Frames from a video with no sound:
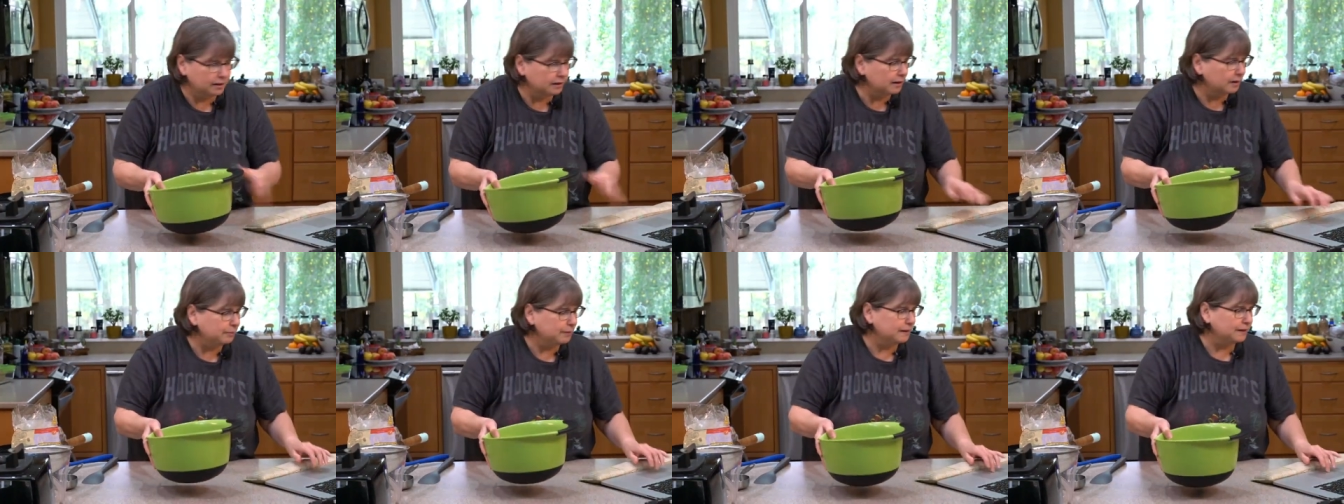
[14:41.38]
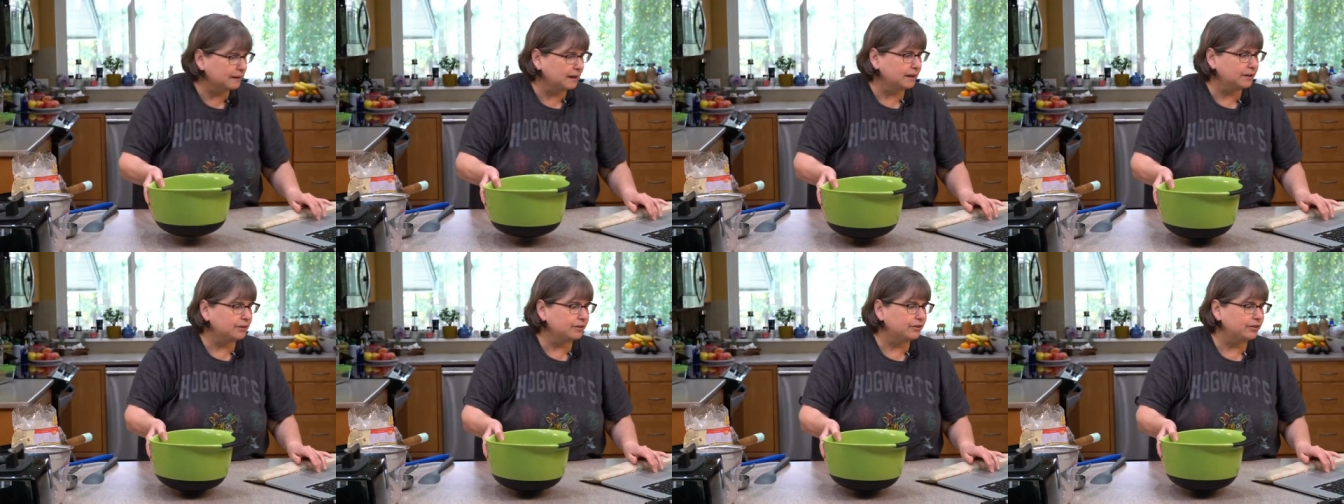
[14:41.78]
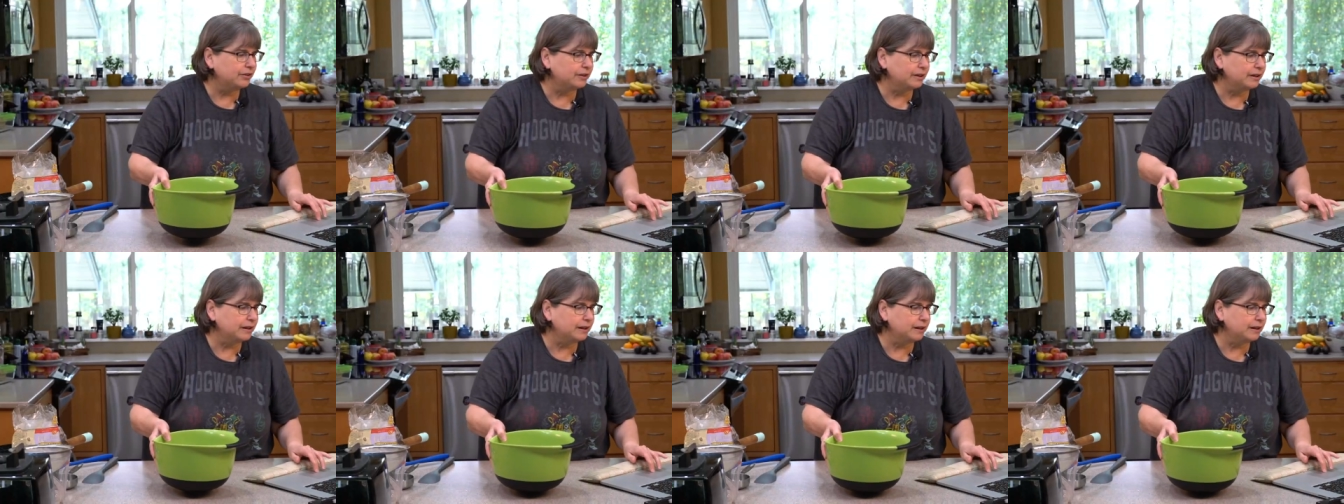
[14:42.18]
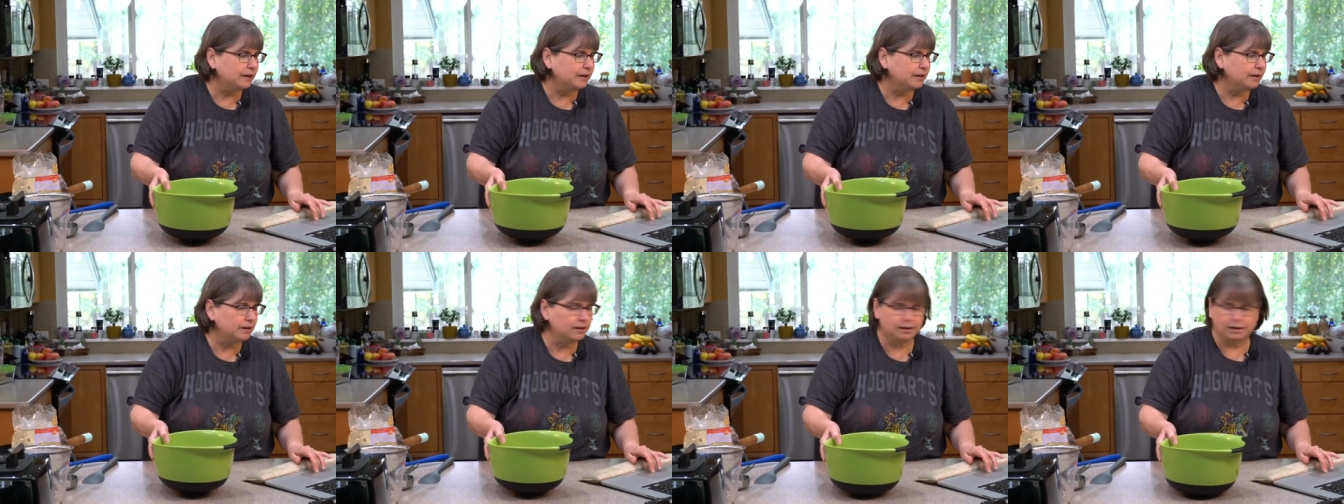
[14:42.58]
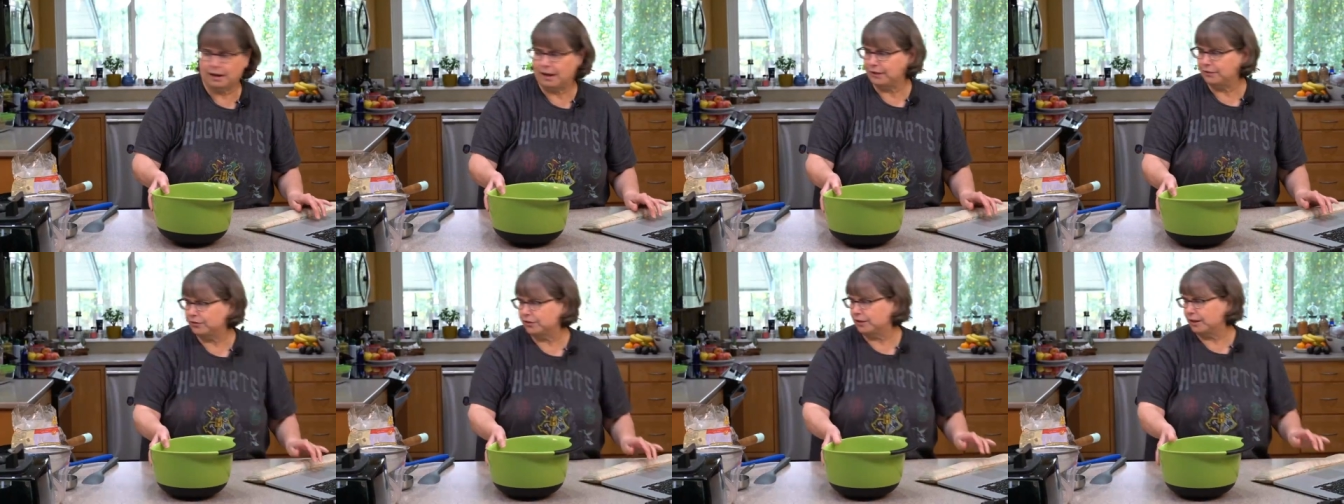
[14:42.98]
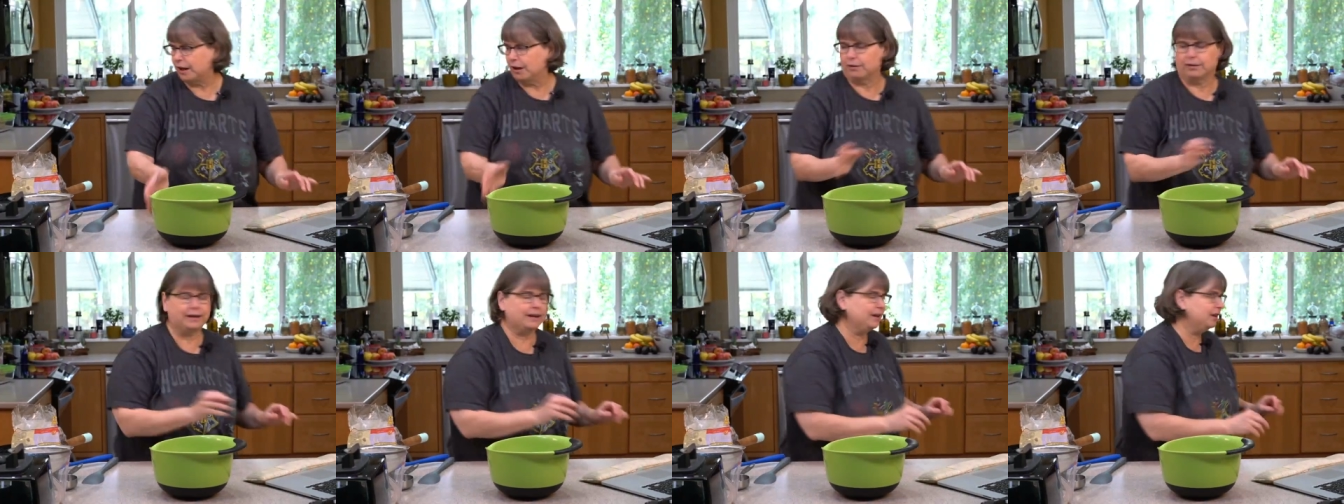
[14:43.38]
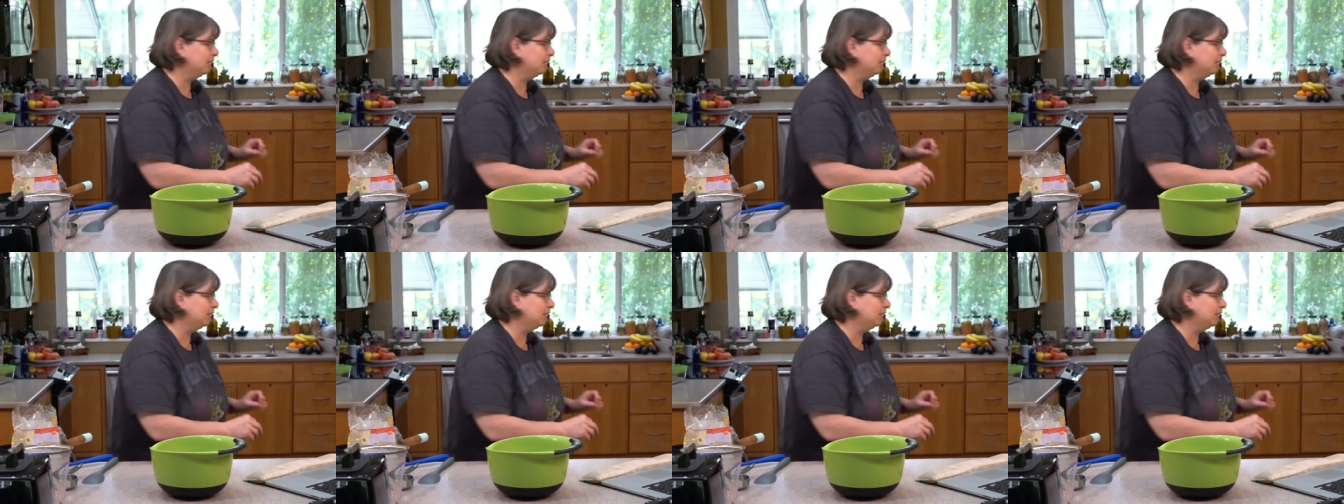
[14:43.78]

let me let you see. Actually, I'll get a